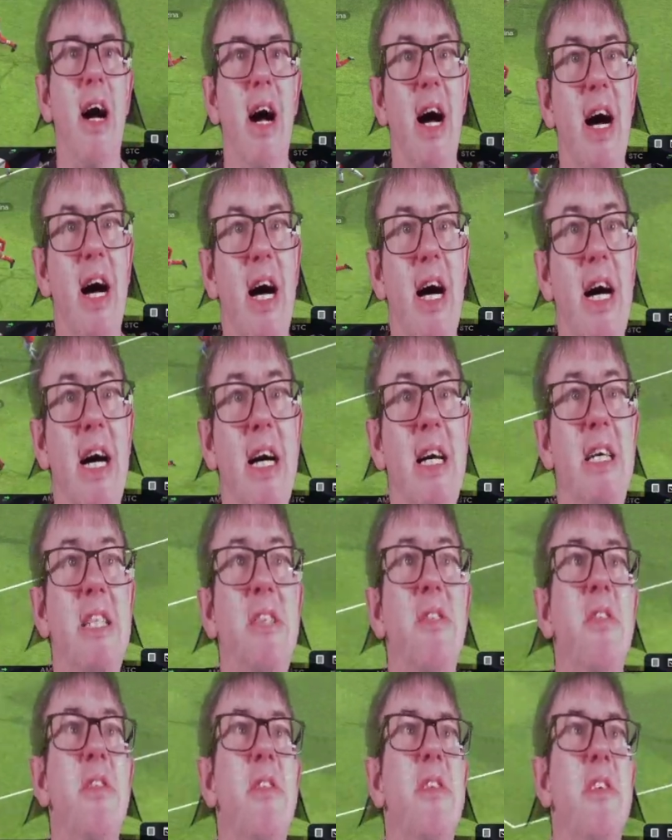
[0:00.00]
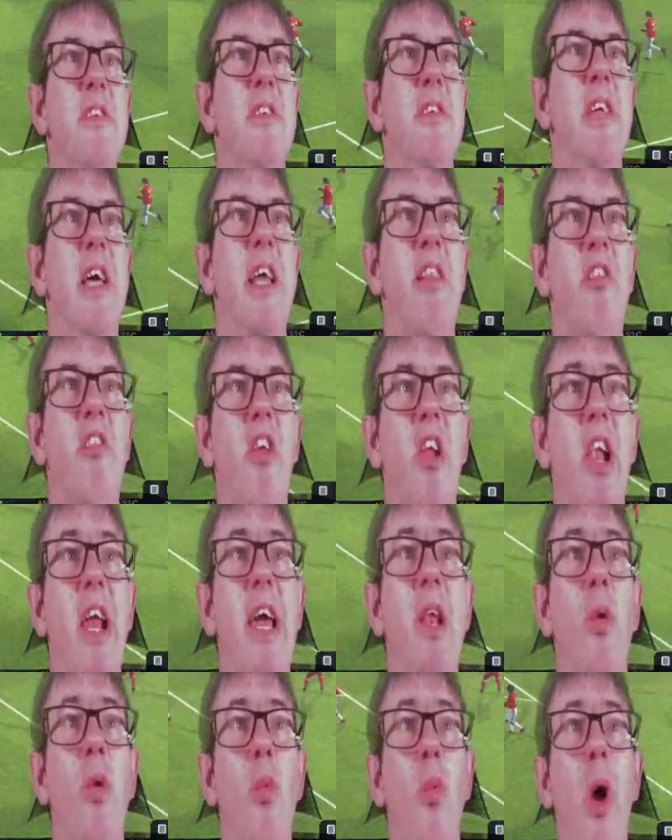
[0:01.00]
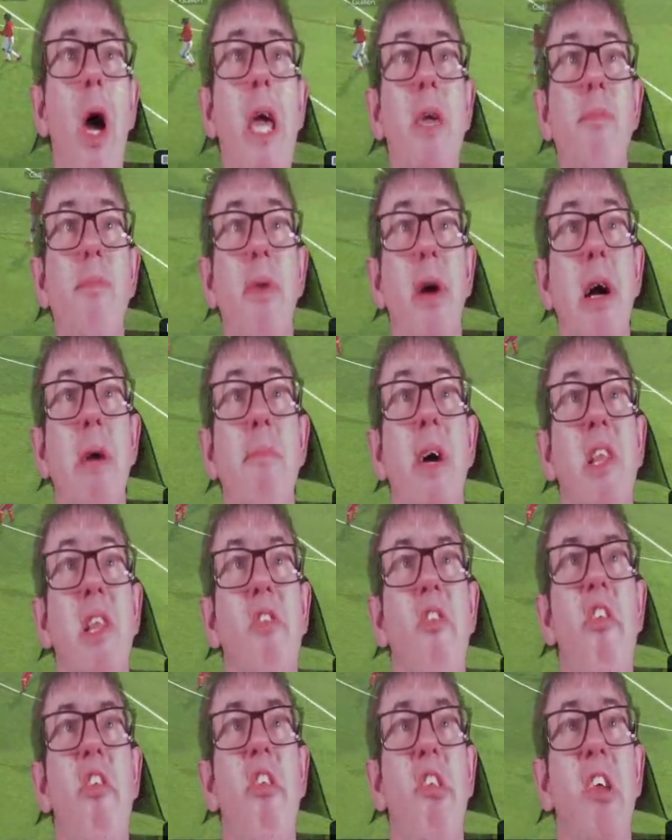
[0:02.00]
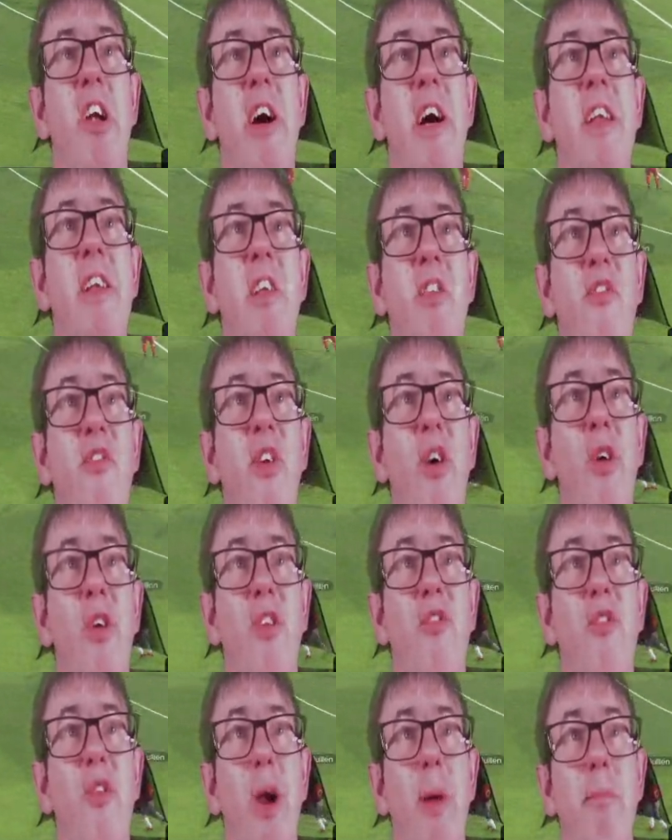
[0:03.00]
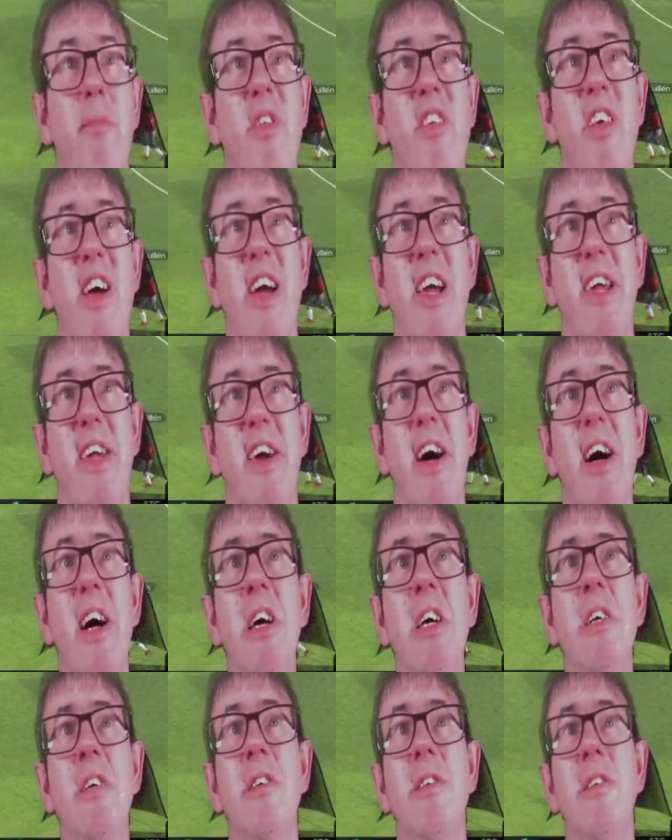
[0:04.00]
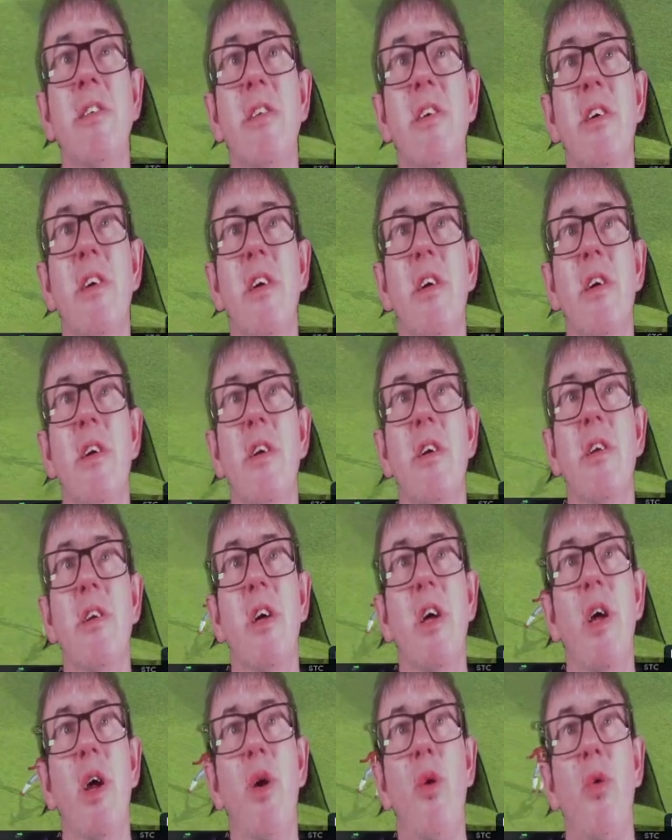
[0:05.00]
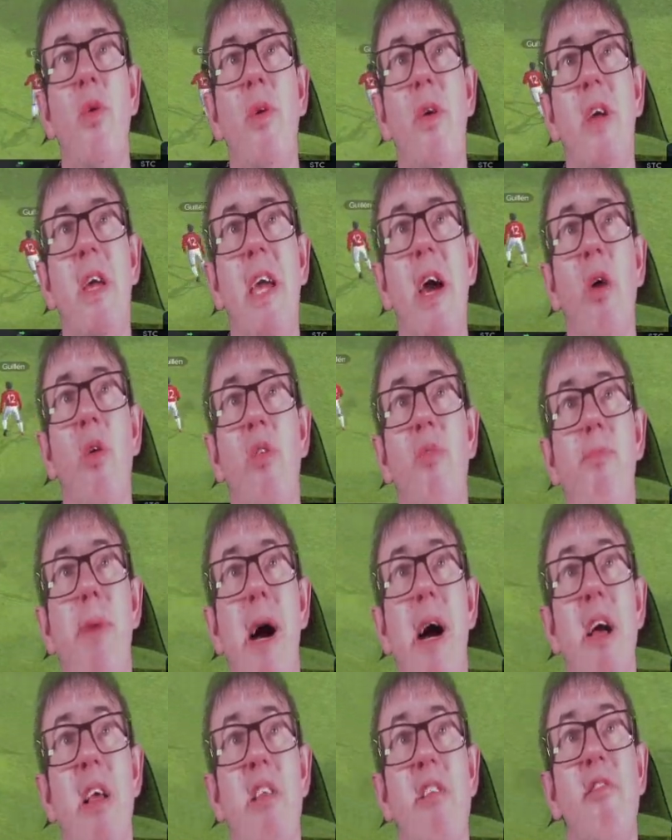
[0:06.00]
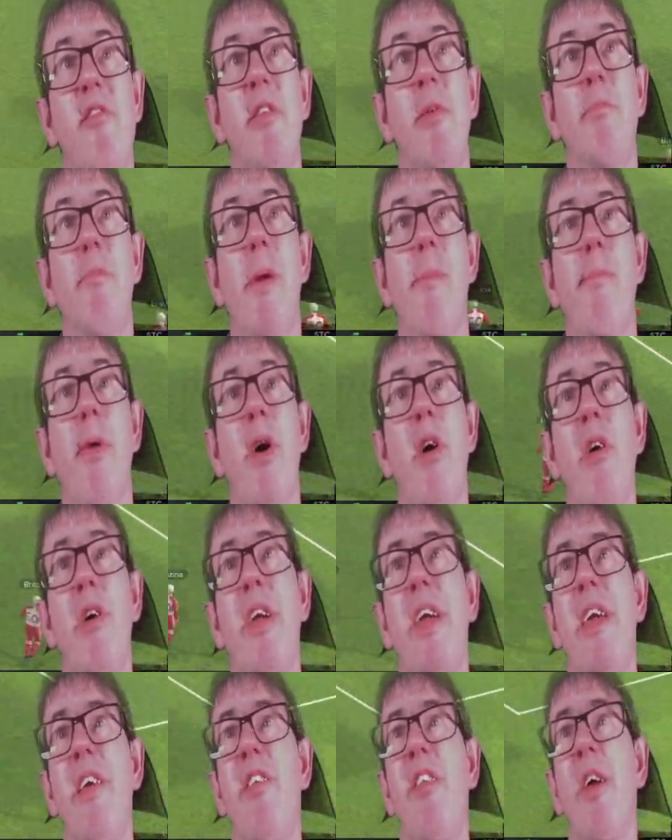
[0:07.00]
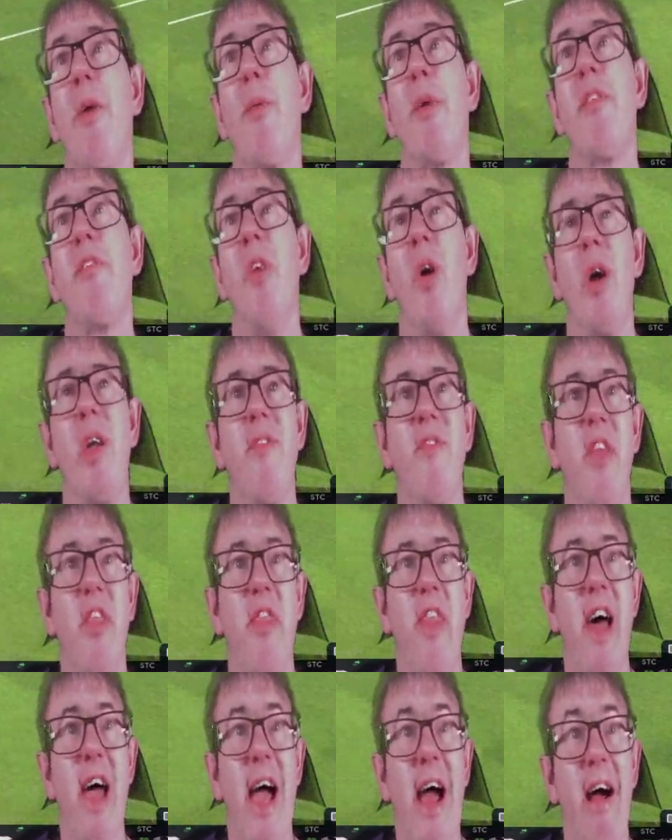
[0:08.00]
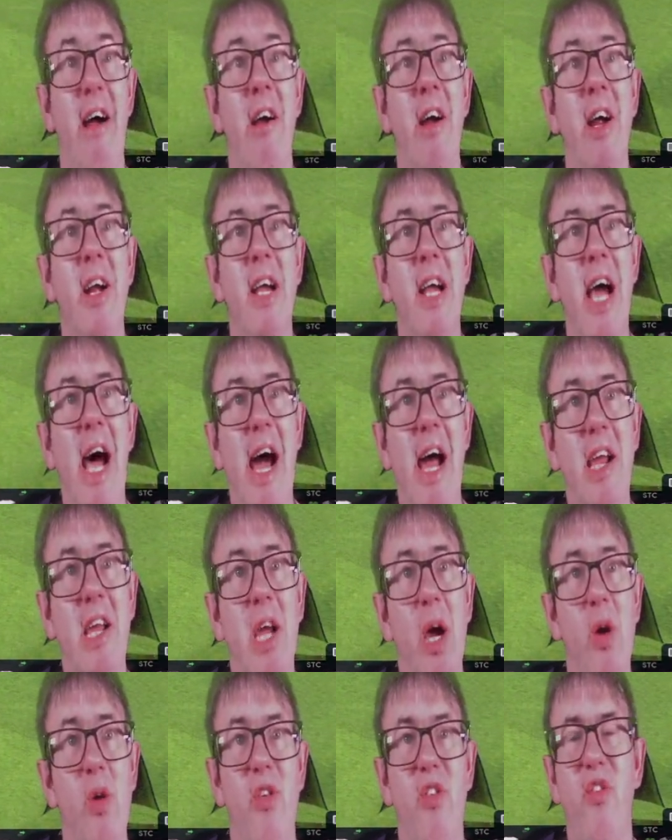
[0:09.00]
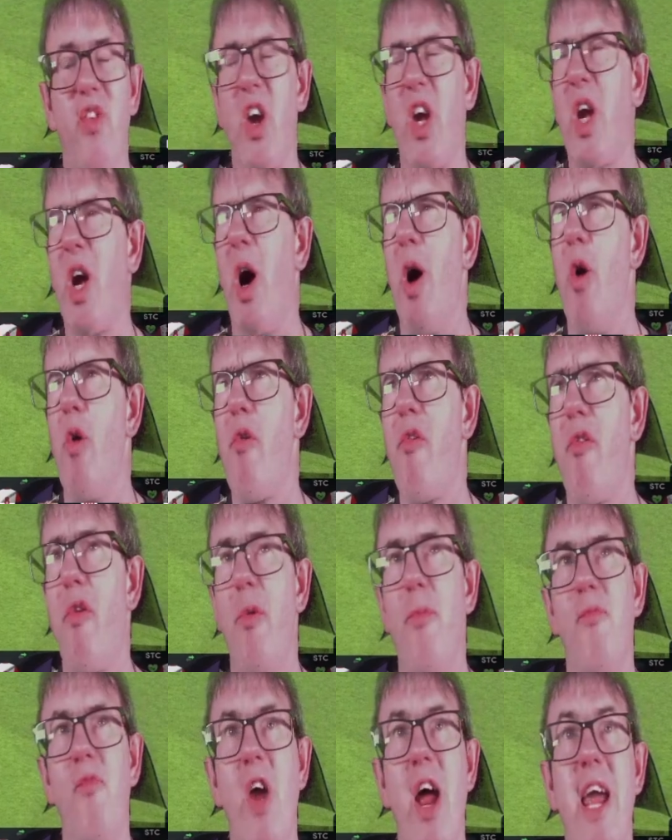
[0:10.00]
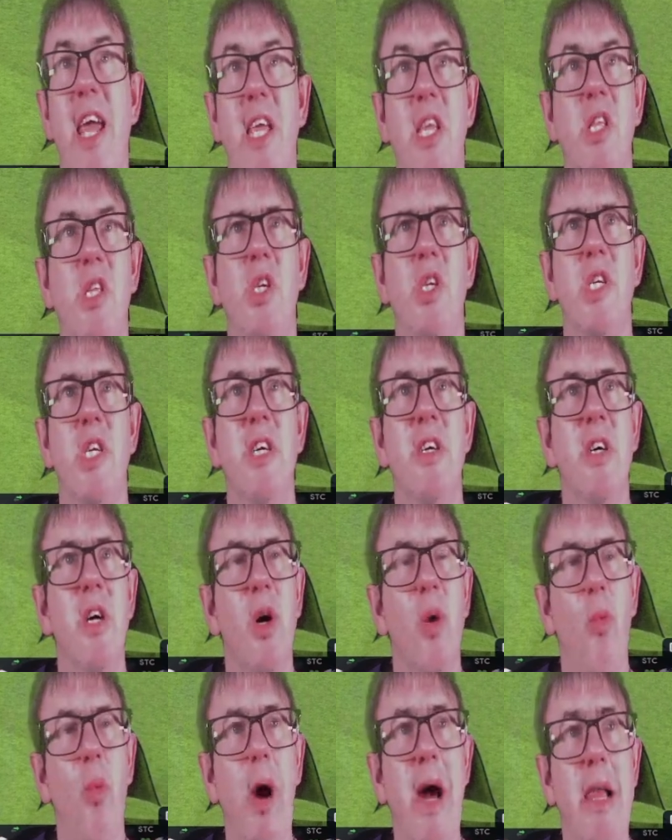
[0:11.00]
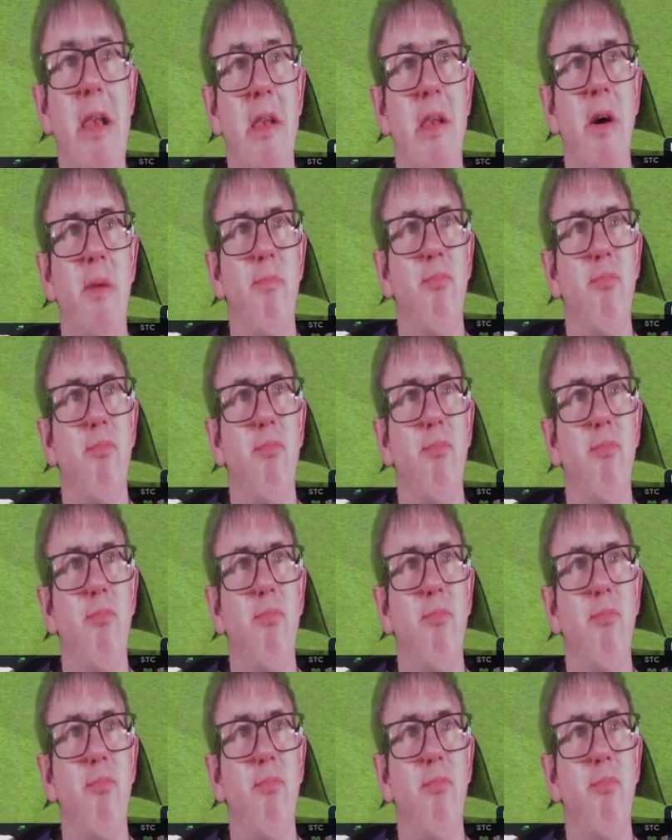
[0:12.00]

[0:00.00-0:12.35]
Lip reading: And it's cleared away by Manchester United as far as Fram Saka, who goes past Mabarki as though he's not even there and goes for goal from range when